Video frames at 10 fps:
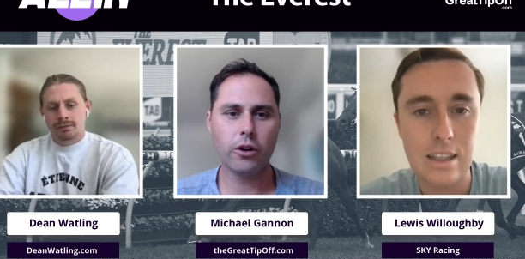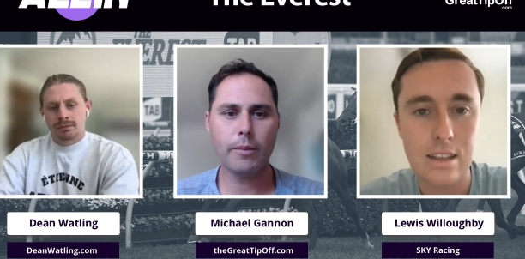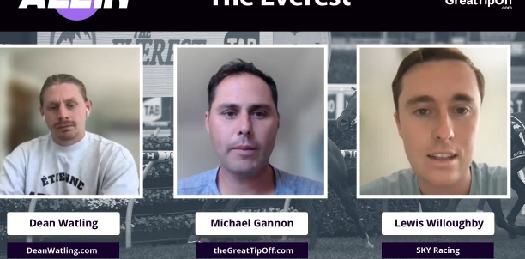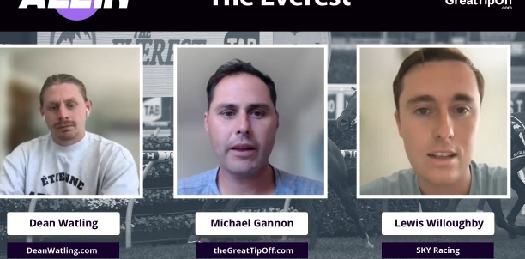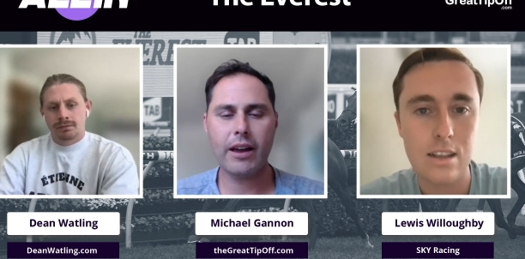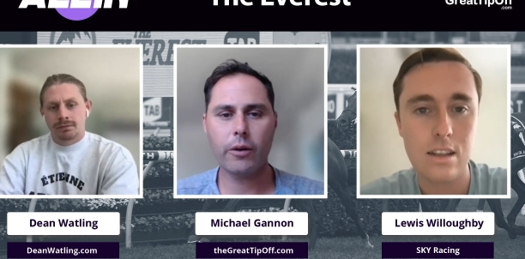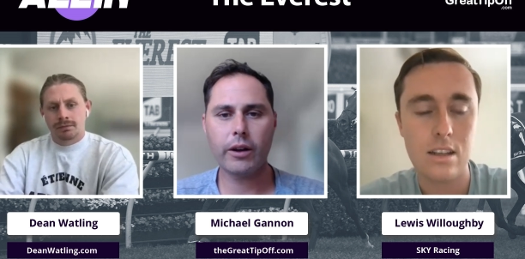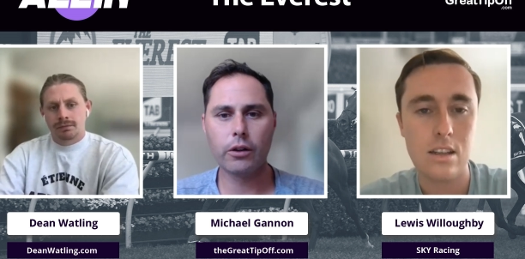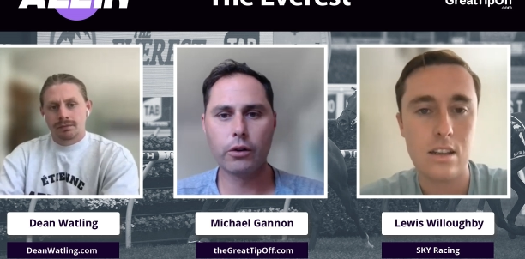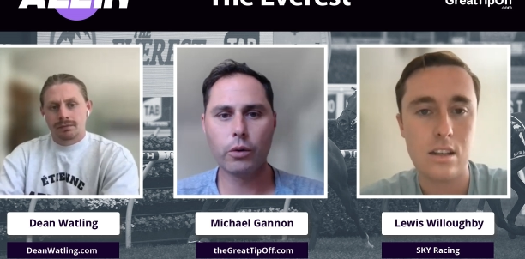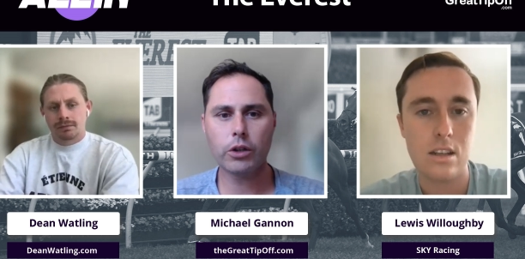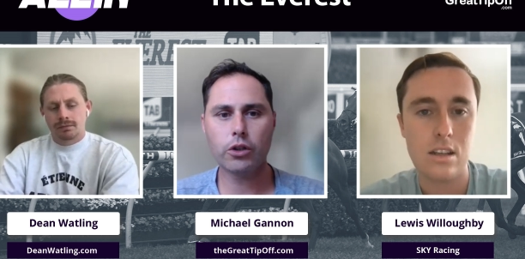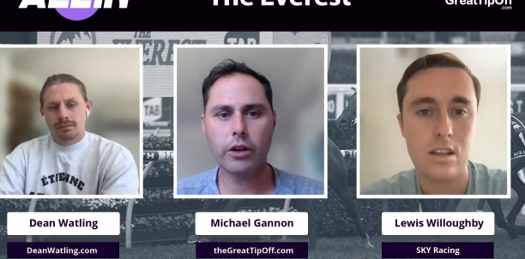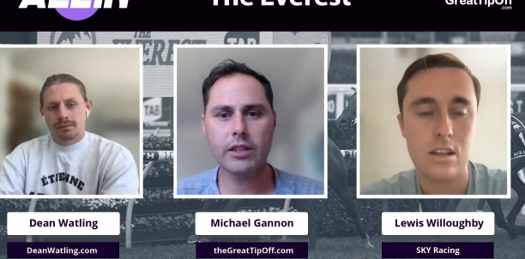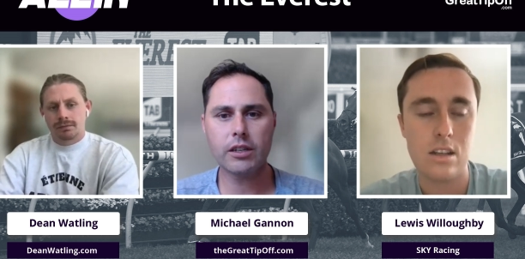Speaker 1: talk about that quickly. What
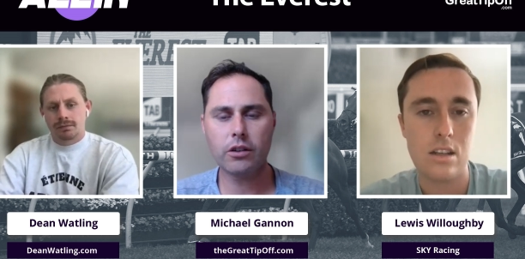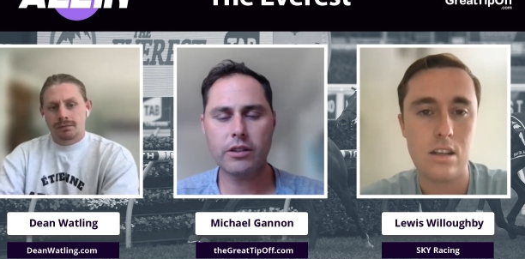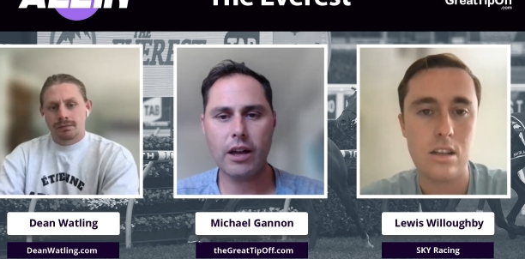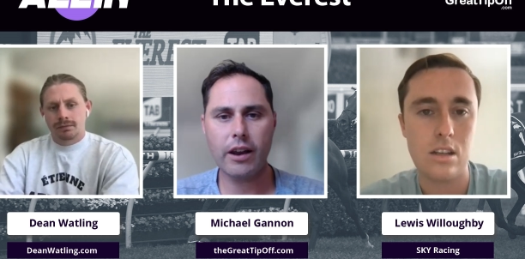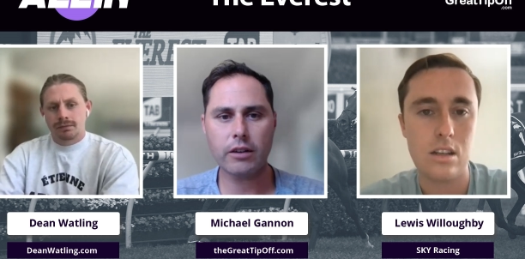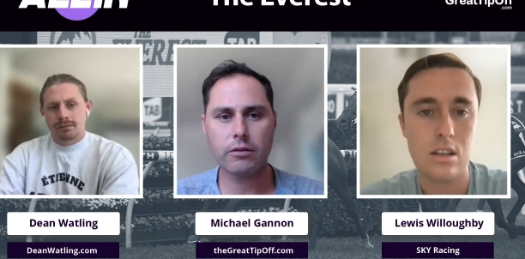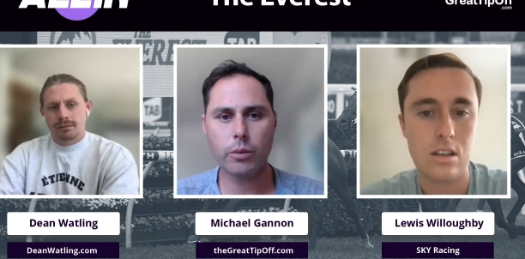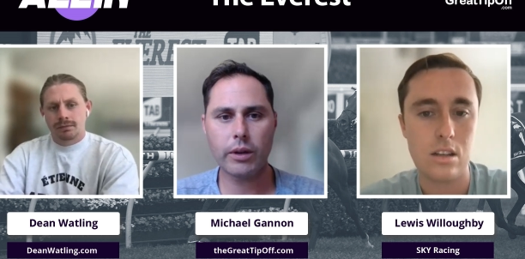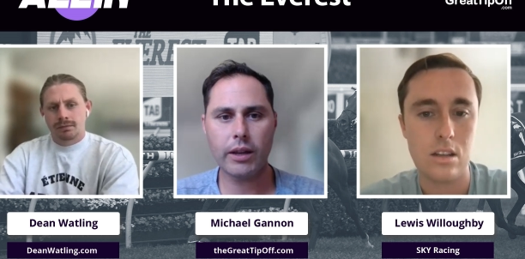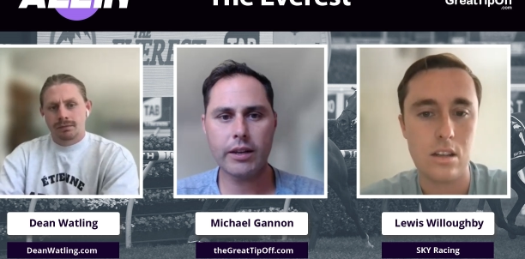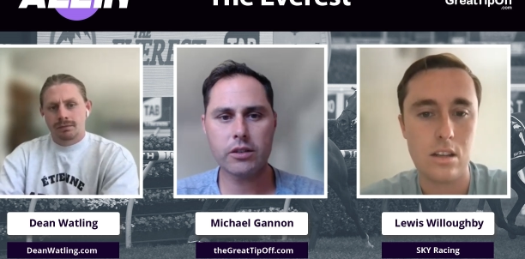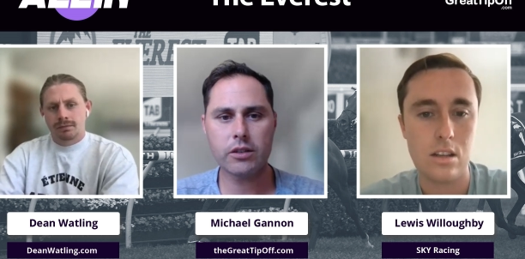jockey's going to do that? Nash Rawiller,